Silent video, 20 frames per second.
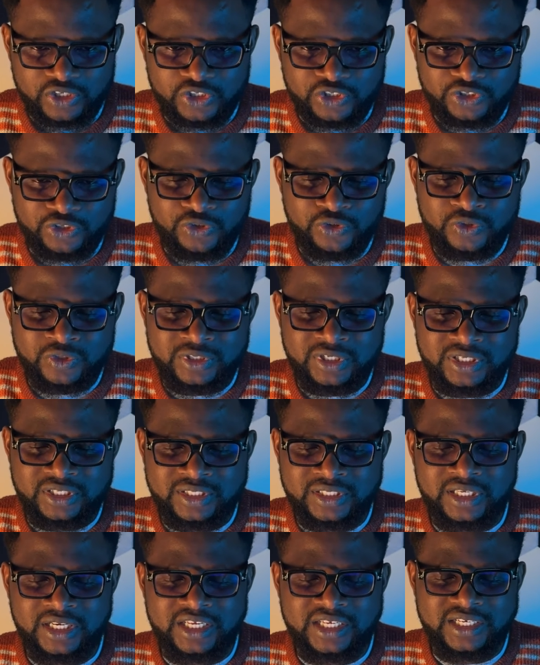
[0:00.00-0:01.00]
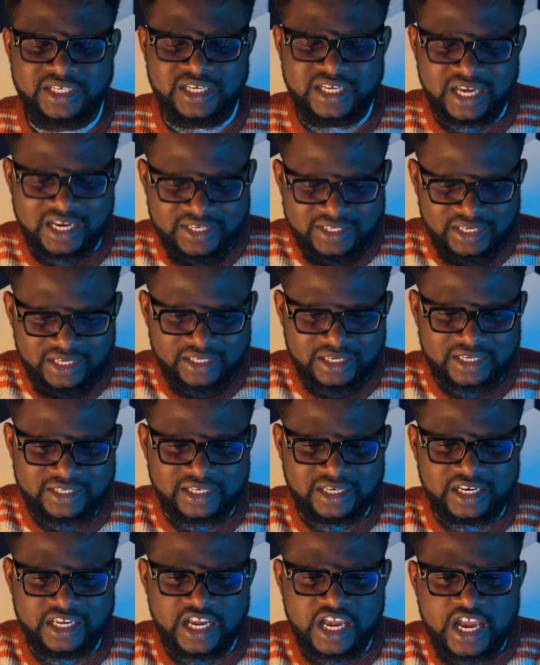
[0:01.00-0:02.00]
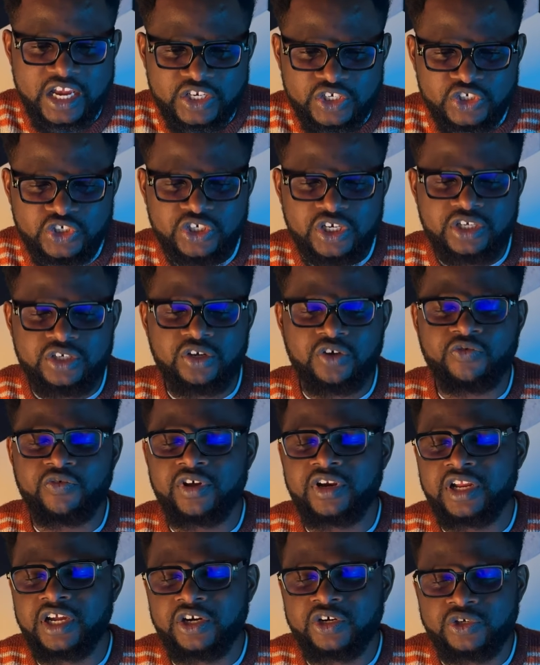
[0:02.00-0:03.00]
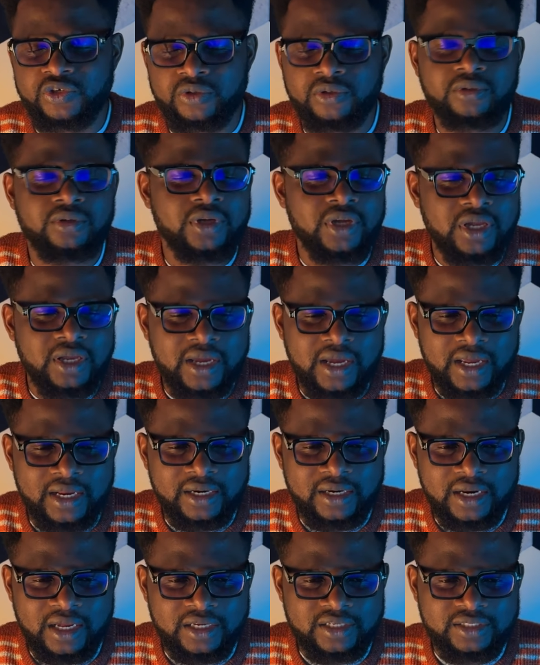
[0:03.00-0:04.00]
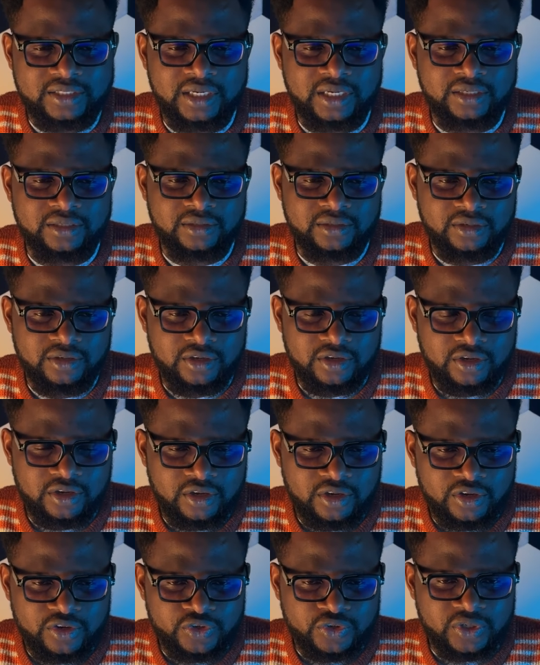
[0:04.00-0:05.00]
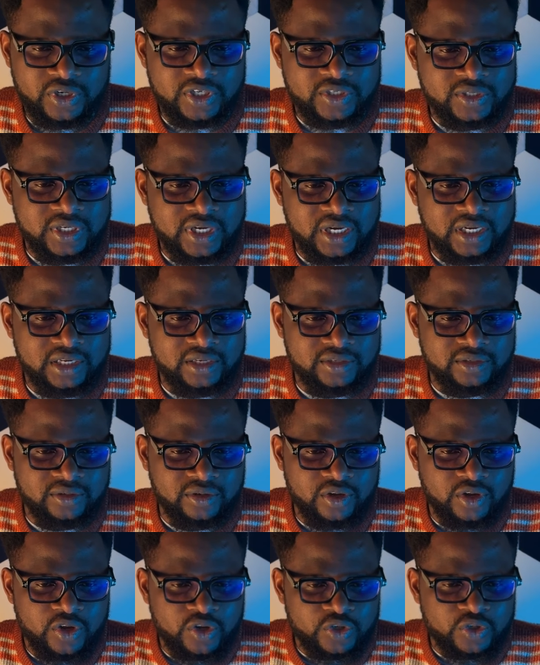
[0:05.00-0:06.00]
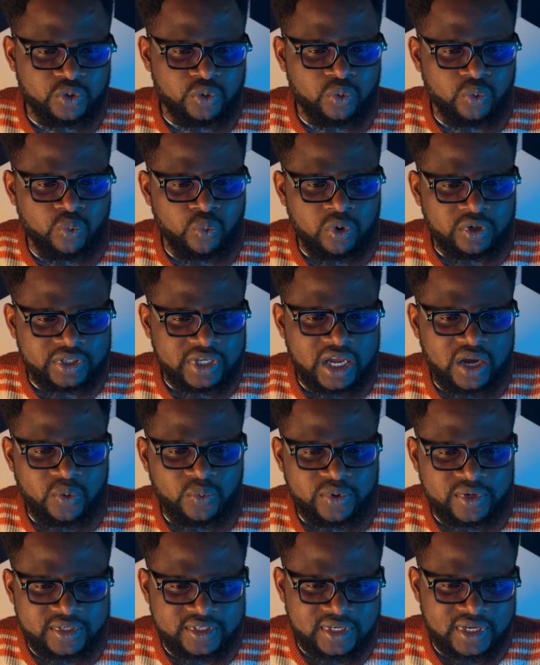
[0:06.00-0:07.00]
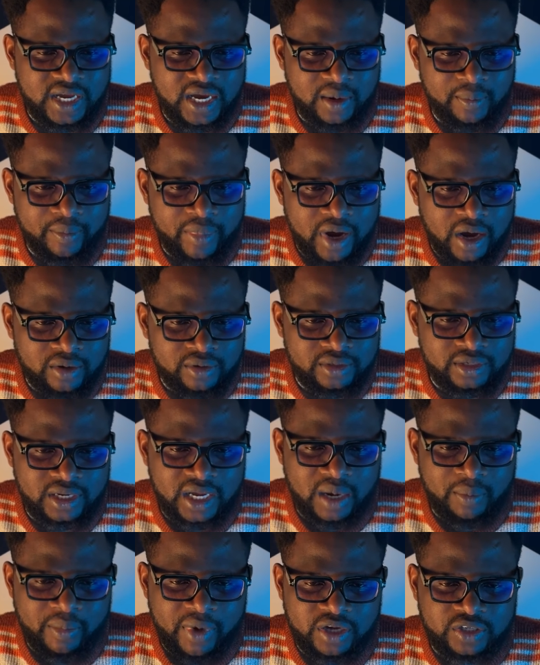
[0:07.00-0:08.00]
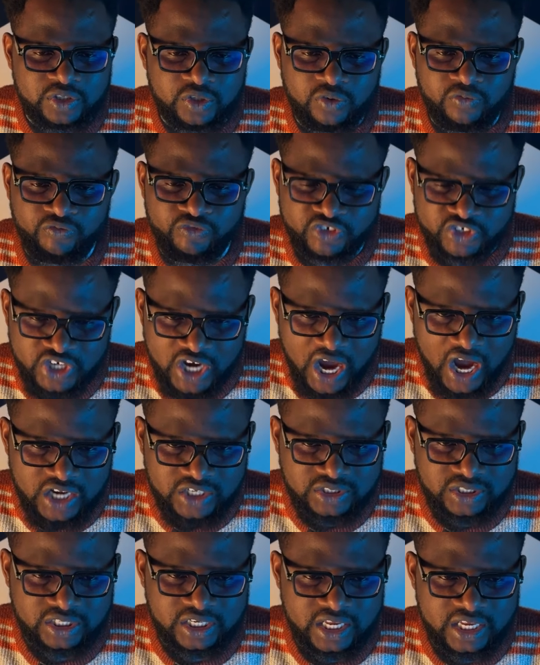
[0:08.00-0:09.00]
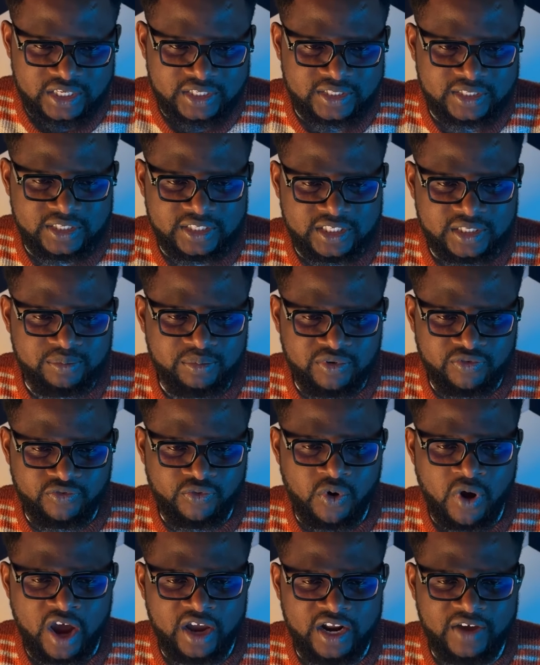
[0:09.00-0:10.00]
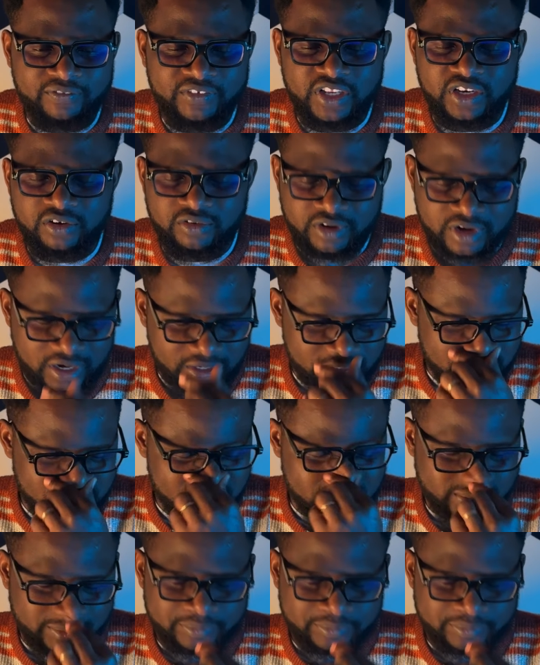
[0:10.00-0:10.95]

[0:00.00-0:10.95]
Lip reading: shows you that there's an exchange of electron, and that's that. So let's look at this. So what can we say about the amount of charge that exists before and after the reaction?